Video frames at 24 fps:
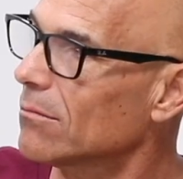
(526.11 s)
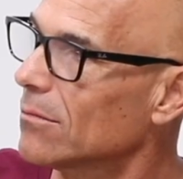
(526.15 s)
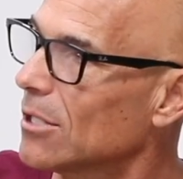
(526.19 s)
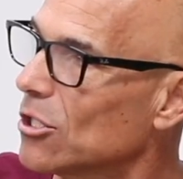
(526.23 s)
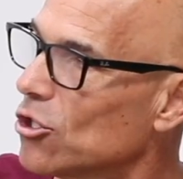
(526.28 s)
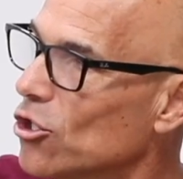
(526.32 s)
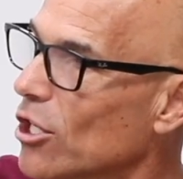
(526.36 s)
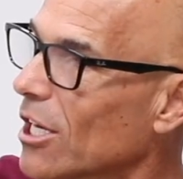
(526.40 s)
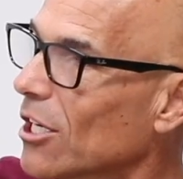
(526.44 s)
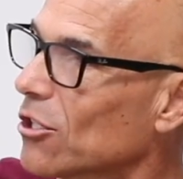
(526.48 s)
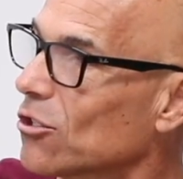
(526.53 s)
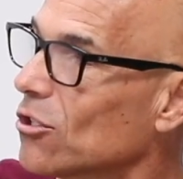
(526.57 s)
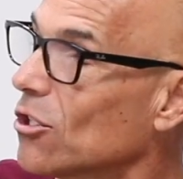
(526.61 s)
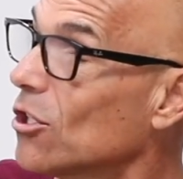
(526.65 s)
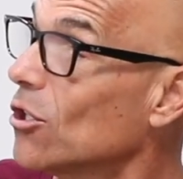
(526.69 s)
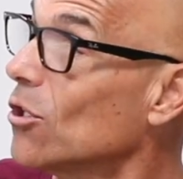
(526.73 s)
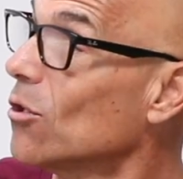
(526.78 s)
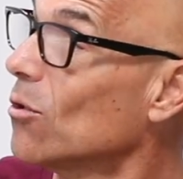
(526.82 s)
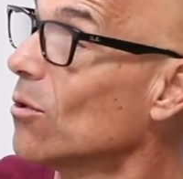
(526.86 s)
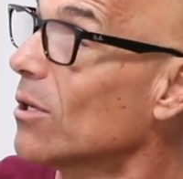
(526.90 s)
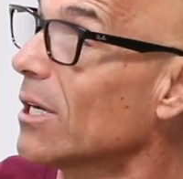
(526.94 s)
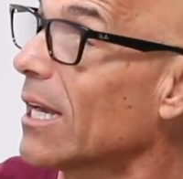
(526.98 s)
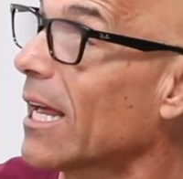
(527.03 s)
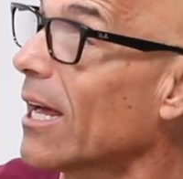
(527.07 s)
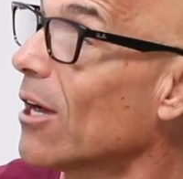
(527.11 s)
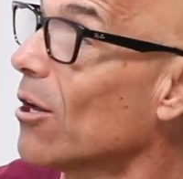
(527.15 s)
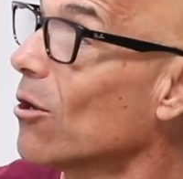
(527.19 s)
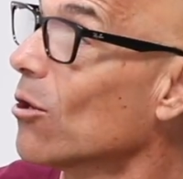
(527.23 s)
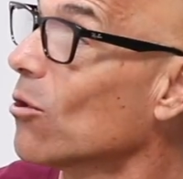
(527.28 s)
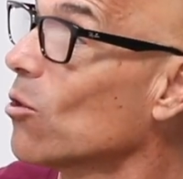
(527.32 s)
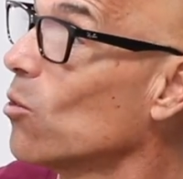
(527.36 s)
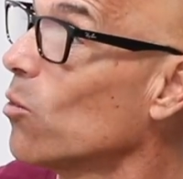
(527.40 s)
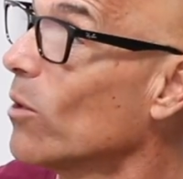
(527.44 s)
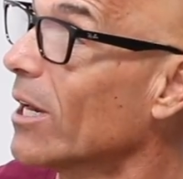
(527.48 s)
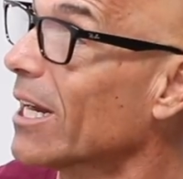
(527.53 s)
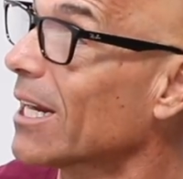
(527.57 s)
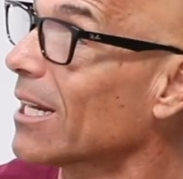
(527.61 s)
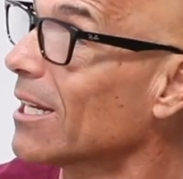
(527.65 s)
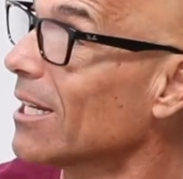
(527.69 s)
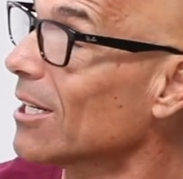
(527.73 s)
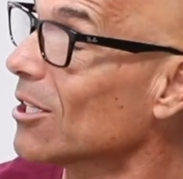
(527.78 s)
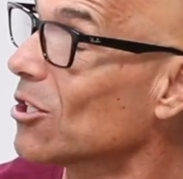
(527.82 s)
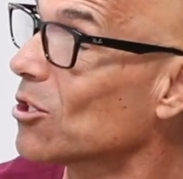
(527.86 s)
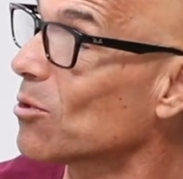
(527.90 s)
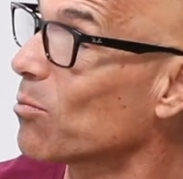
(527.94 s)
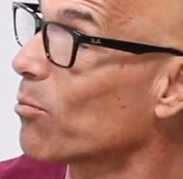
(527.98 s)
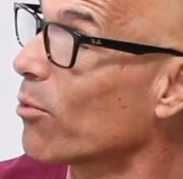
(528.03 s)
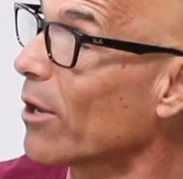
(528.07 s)
the GX2 and how quick
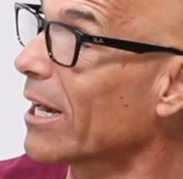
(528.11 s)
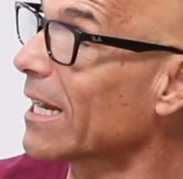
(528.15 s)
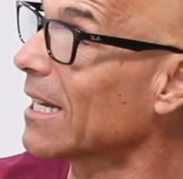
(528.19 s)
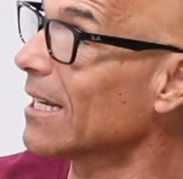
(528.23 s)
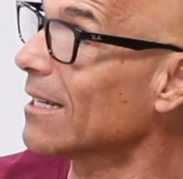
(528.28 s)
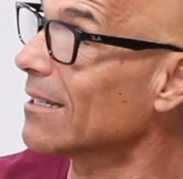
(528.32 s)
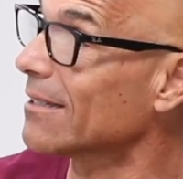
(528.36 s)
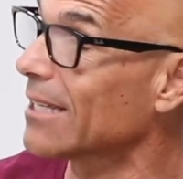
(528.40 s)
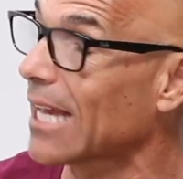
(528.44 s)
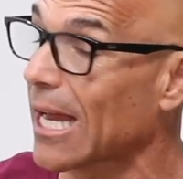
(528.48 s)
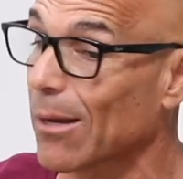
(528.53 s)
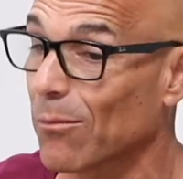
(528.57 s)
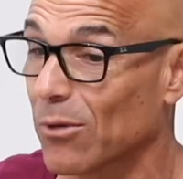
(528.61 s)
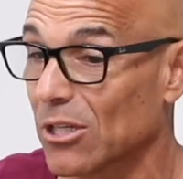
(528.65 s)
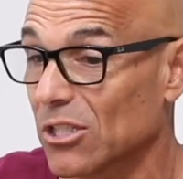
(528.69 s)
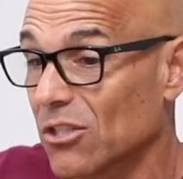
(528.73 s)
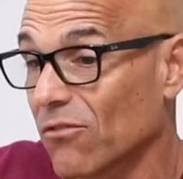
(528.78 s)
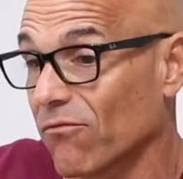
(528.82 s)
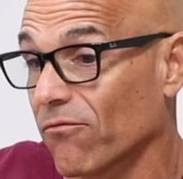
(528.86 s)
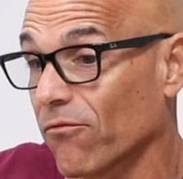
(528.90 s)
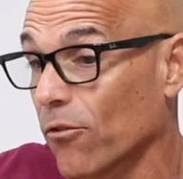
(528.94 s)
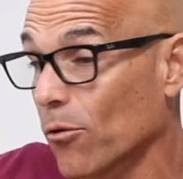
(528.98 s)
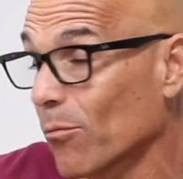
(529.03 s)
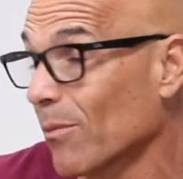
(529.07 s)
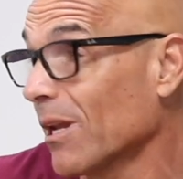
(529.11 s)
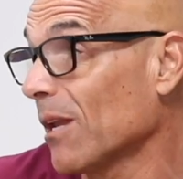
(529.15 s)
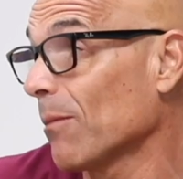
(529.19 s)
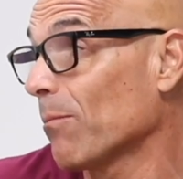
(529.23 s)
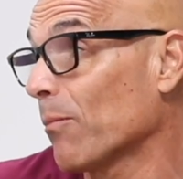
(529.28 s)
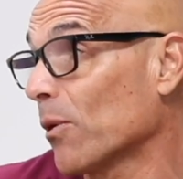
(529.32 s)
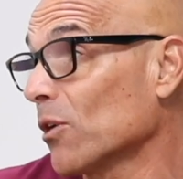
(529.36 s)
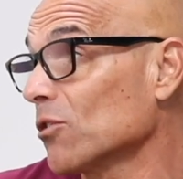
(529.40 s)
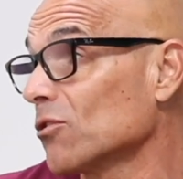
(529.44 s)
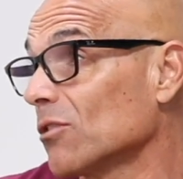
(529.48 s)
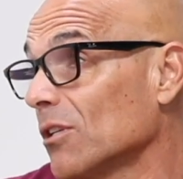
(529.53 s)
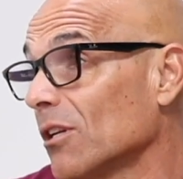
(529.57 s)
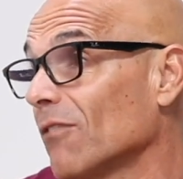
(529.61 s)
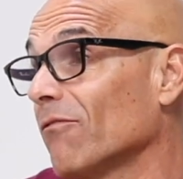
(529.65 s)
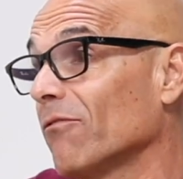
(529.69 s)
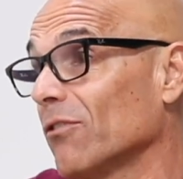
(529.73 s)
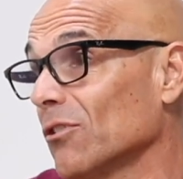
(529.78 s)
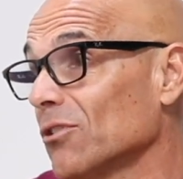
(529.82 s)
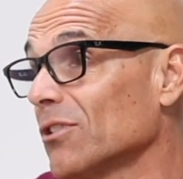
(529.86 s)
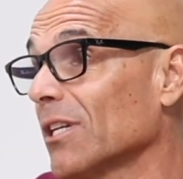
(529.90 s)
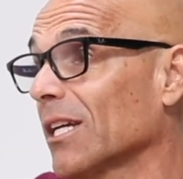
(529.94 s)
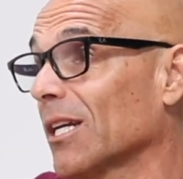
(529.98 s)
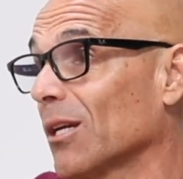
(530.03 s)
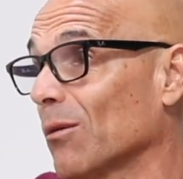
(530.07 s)
its break-in time? Because for me personally, it
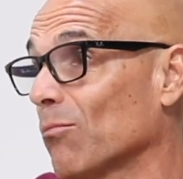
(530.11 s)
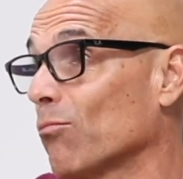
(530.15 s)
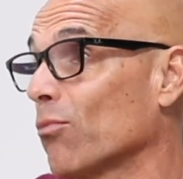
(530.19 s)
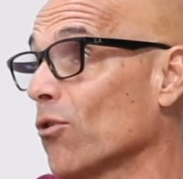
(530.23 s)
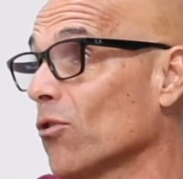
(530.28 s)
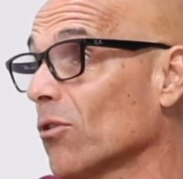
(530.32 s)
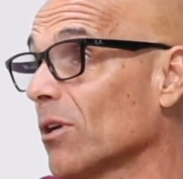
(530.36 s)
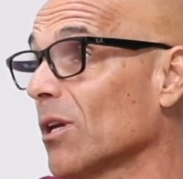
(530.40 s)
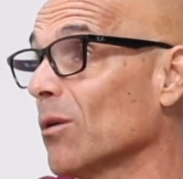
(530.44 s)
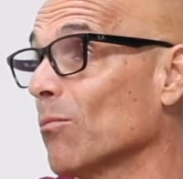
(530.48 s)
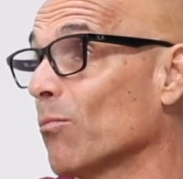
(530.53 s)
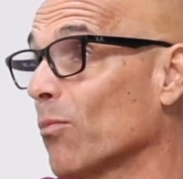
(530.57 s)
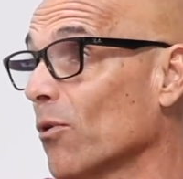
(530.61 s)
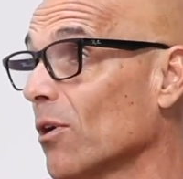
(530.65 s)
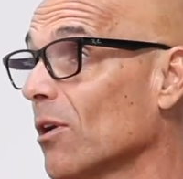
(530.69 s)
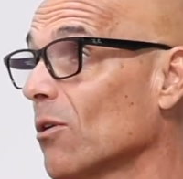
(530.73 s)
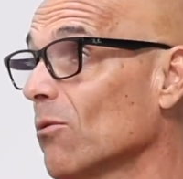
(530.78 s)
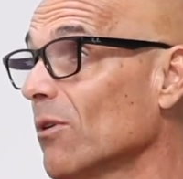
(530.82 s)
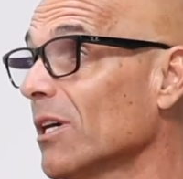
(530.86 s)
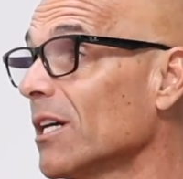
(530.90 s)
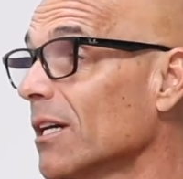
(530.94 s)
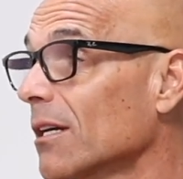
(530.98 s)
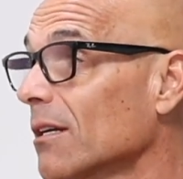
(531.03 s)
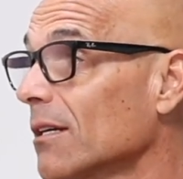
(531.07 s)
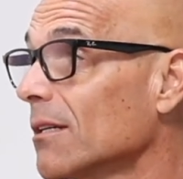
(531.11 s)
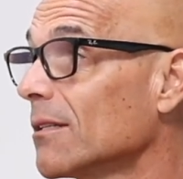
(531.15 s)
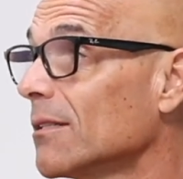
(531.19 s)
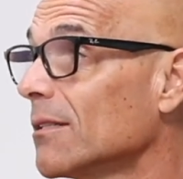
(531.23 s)
feels like it broke in pretty quick.